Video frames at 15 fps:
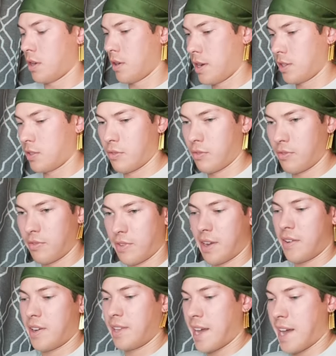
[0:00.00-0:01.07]
Alright, so
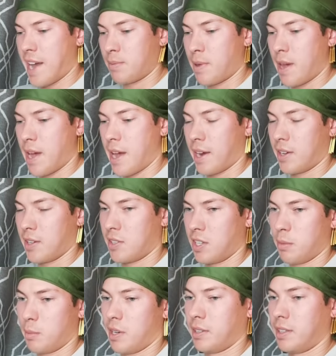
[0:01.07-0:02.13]
very last pack is
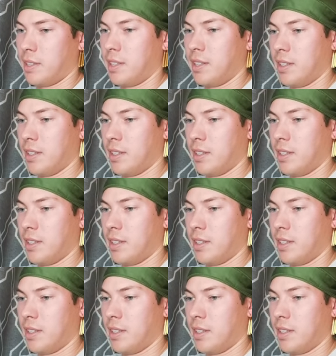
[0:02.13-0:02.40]
gonna be our